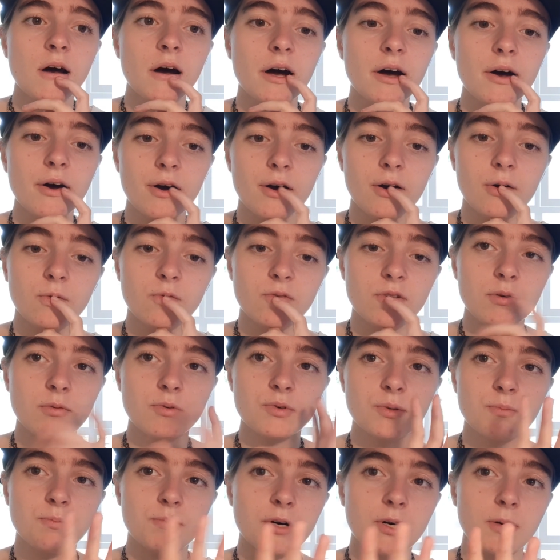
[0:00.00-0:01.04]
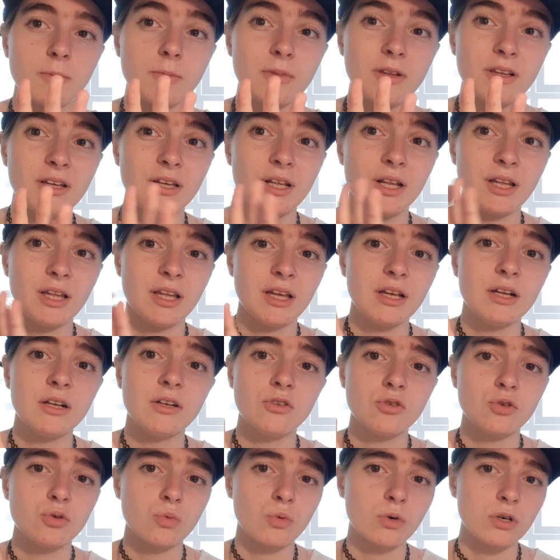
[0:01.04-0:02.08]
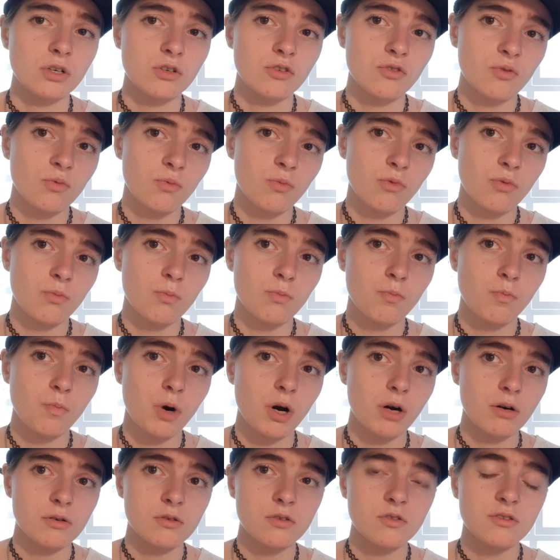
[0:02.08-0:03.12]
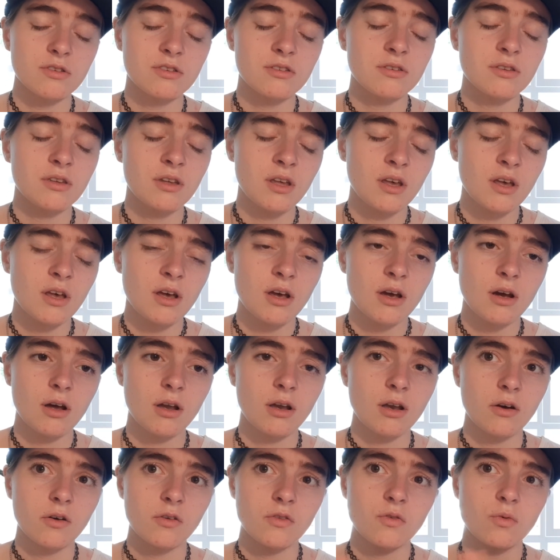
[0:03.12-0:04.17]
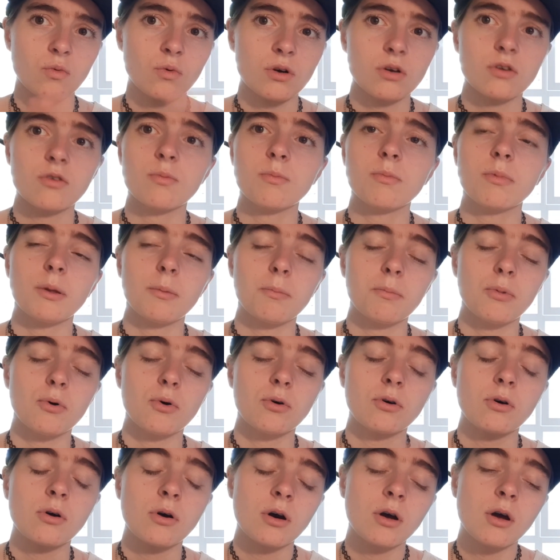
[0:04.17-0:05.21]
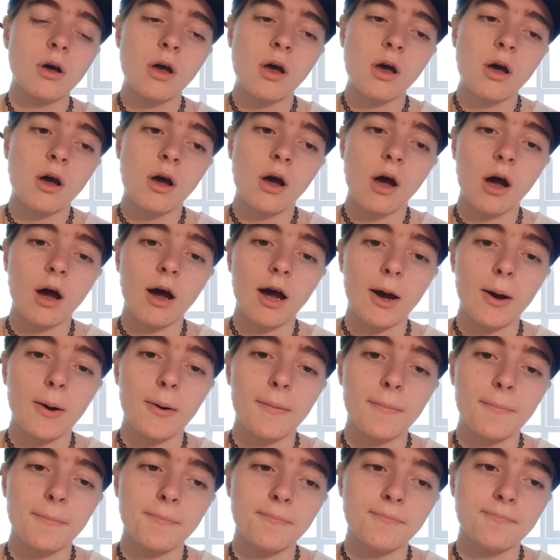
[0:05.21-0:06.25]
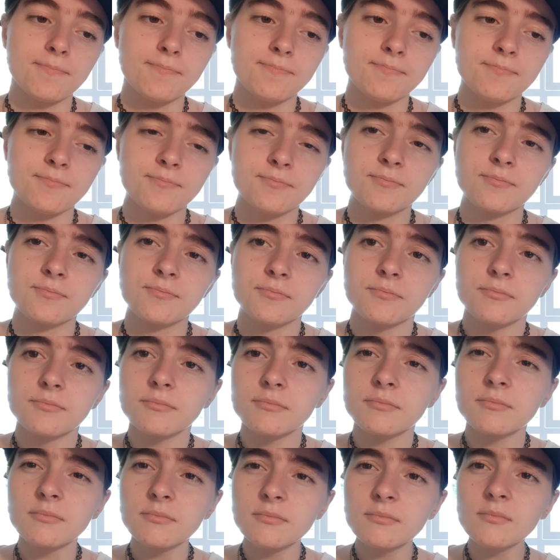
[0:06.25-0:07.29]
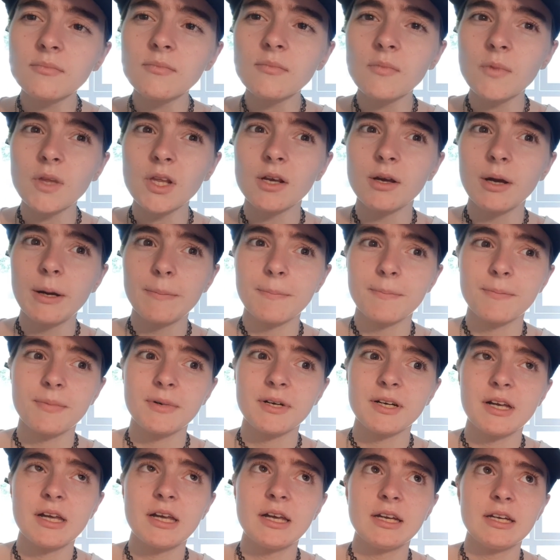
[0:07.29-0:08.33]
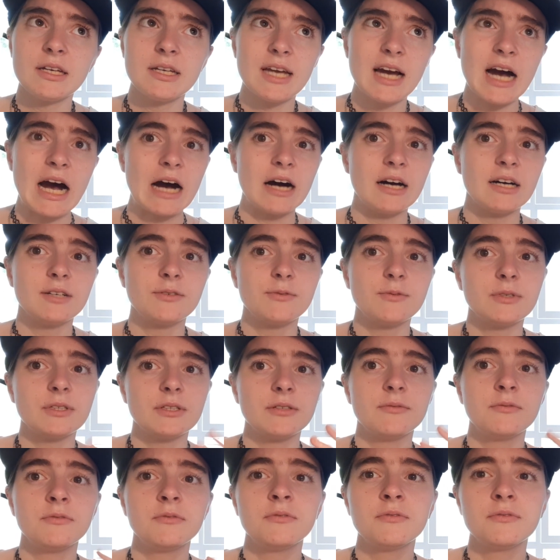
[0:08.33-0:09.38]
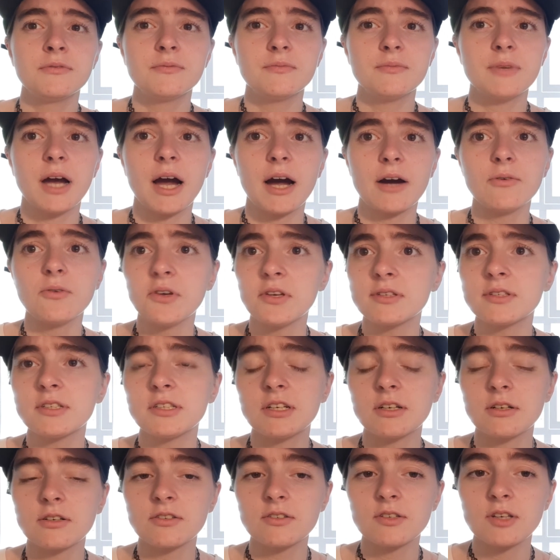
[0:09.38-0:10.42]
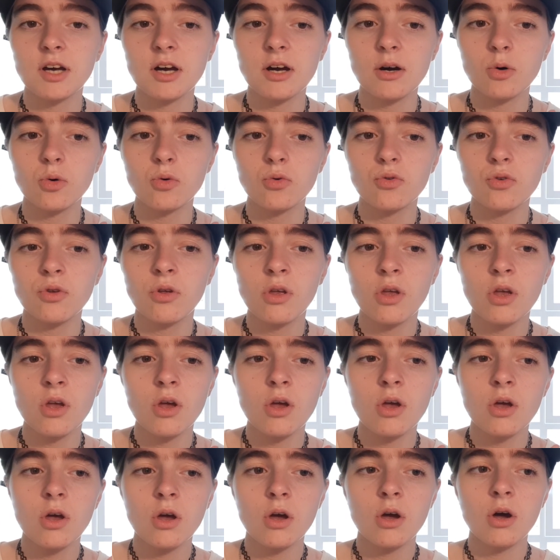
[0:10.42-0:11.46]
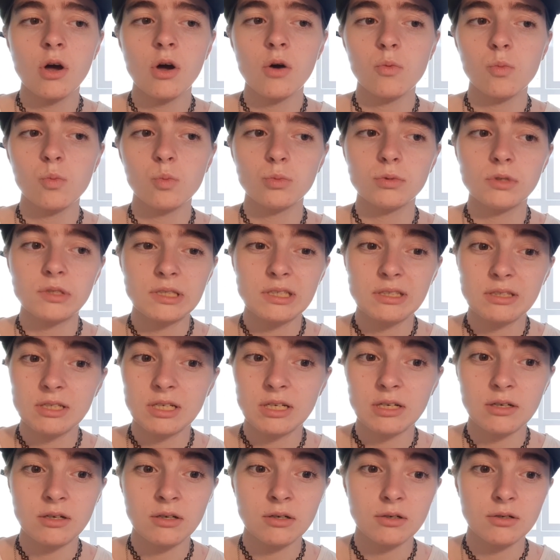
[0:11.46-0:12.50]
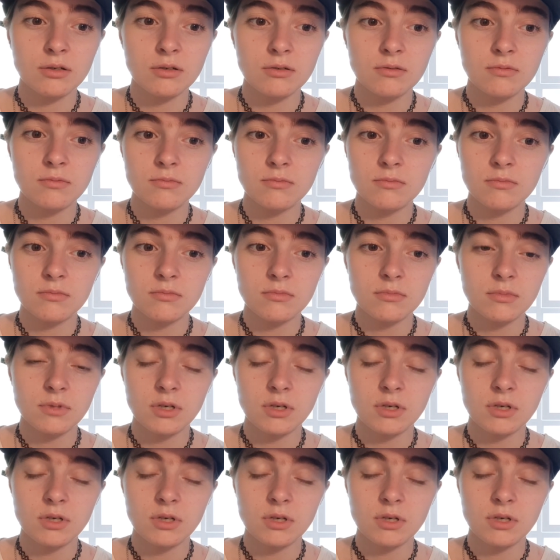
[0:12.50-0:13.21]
we will probably lean towards parts and not towards people. But yeah, with how we see ourselves, we still,